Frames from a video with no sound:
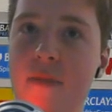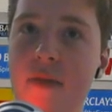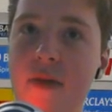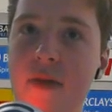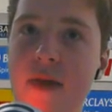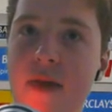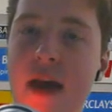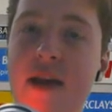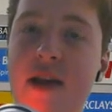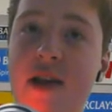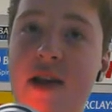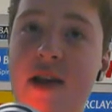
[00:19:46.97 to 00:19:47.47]

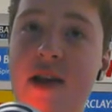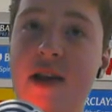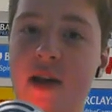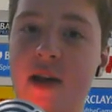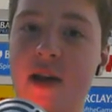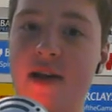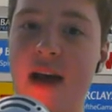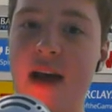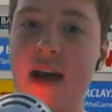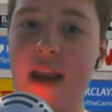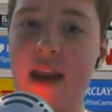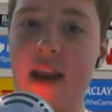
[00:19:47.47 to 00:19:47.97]
this coming
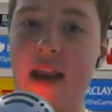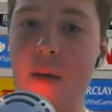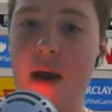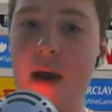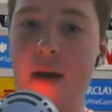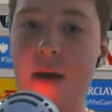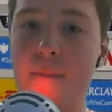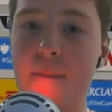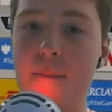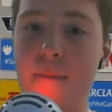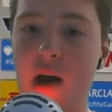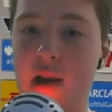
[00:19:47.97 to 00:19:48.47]
Saturday we
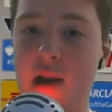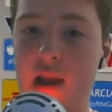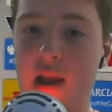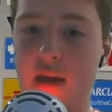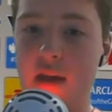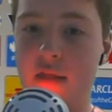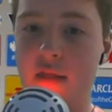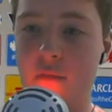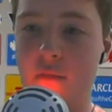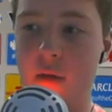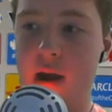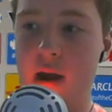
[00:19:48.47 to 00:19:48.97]
have Burnley
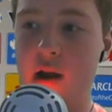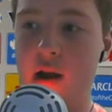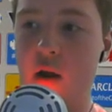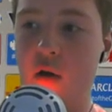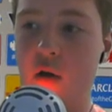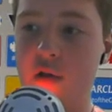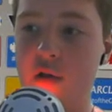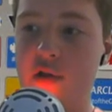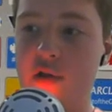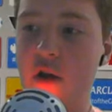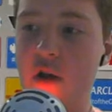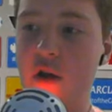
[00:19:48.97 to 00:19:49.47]
at 3
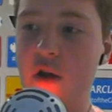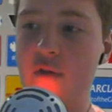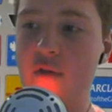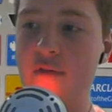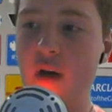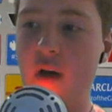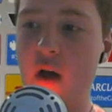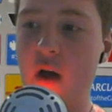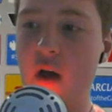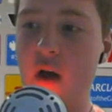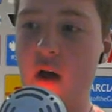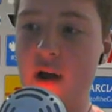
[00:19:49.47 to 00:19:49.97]
o'clock. So 2
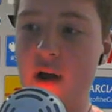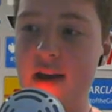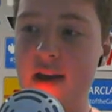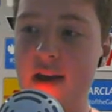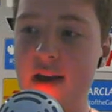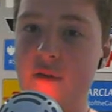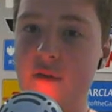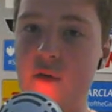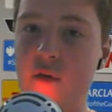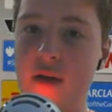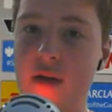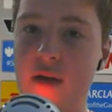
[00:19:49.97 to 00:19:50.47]
very, very
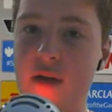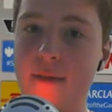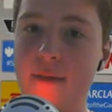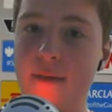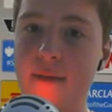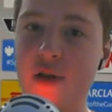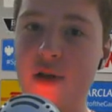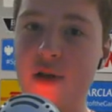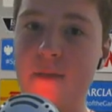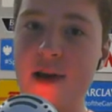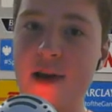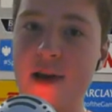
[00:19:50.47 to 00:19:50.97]
difficult
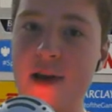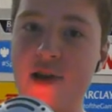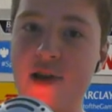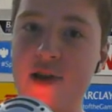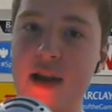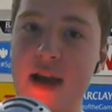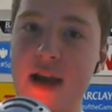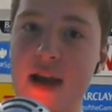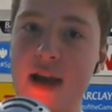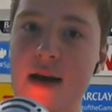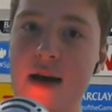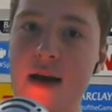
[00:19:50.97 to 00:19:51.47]
games,
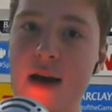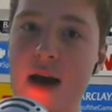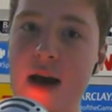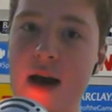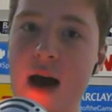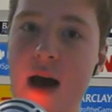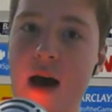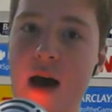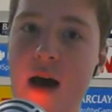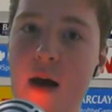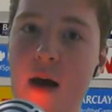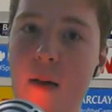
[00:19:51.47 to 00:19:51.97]
especially.
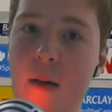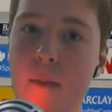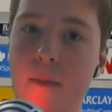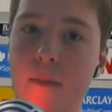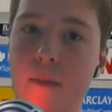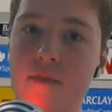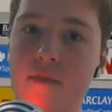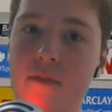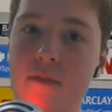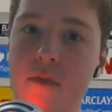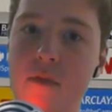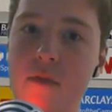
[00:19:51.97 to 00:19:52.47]

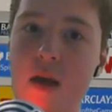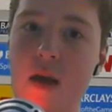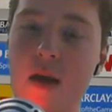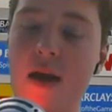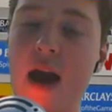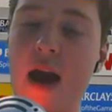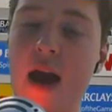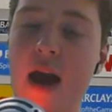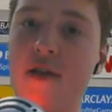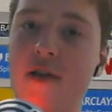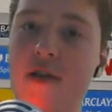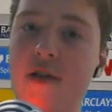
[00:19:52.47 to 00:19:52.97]

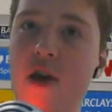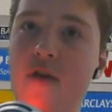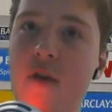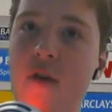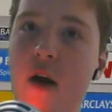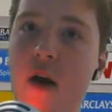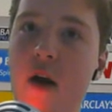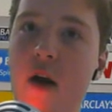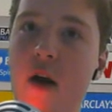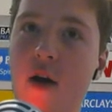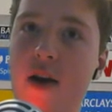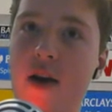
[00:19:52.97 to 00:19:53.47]
Yeah, 2
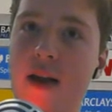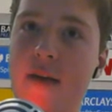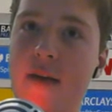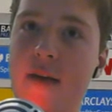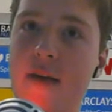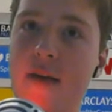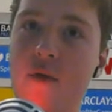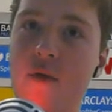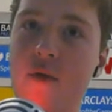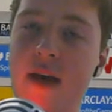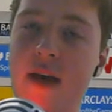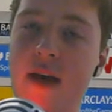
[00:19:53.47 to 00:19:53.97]
very, very
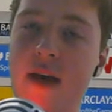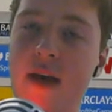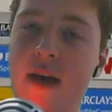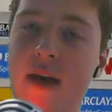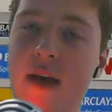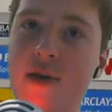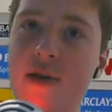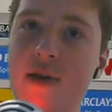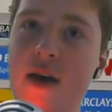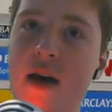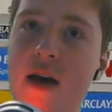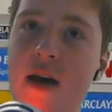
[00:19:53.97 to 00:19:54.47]
difficult
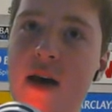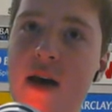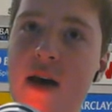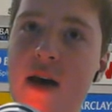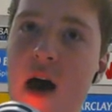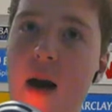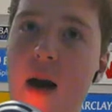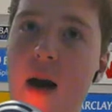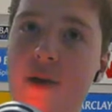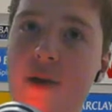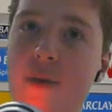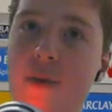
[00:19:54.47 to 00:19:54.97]
games,
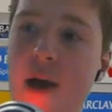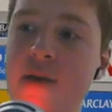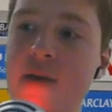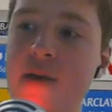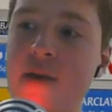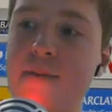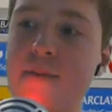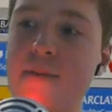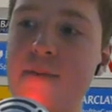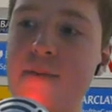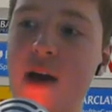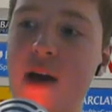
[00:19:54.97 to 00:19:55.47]
especially
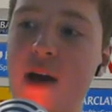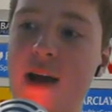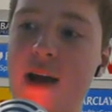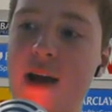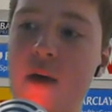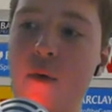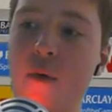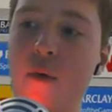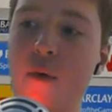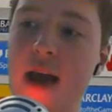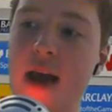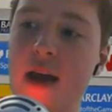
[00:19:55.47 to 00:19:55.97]
Burnley
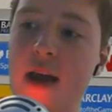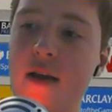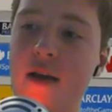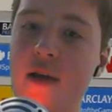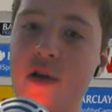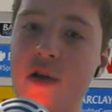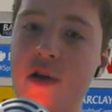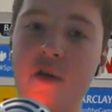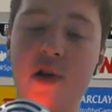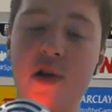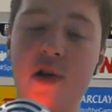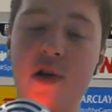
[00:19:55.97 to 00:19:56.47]
away.
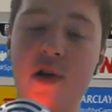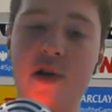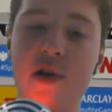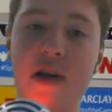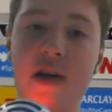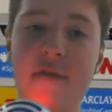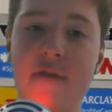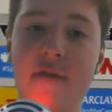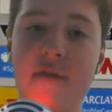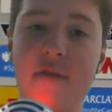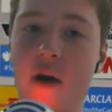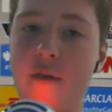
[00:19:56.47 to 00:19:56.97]
Notoriously
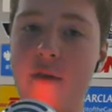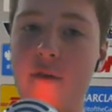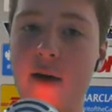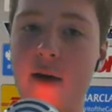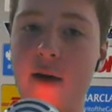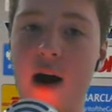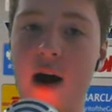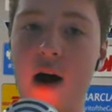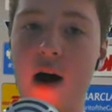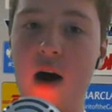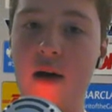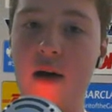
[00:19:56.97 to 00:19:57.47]
very, very
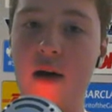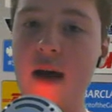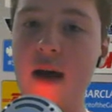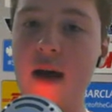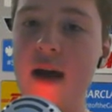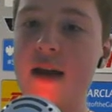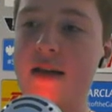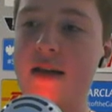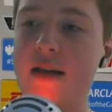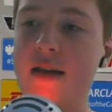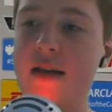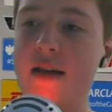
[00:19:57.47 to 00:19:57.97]
hard
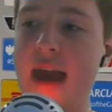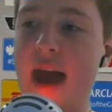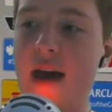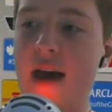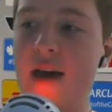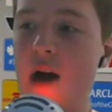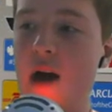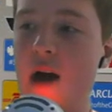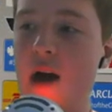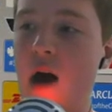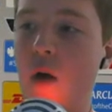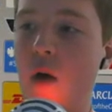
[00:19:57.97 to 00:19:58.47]
to get
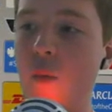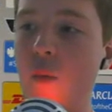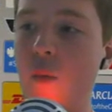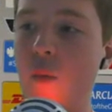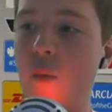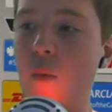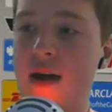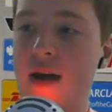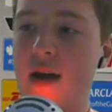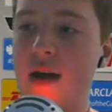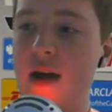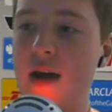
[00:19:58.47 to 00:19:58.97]
a
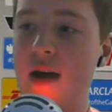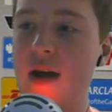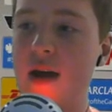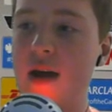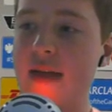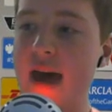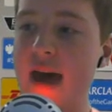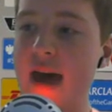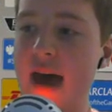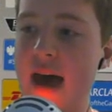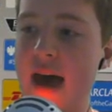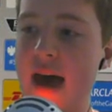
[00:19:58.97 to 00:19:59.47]
win
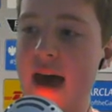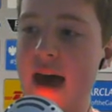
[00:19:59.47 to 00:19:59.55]
there.